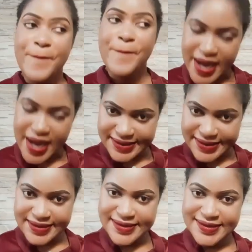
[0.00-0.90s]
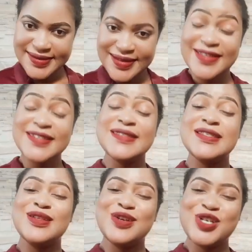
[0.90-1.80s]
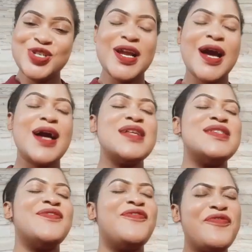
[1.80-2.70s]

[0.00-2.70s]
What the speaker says: But this lotion has,